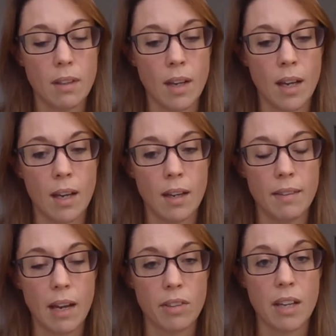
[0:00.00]

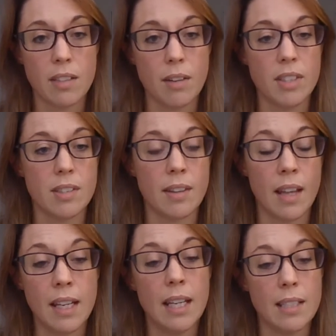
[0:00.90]
the healthcare services that
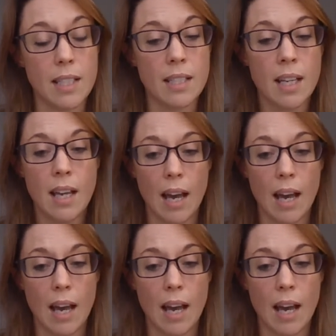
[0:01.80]
they needed,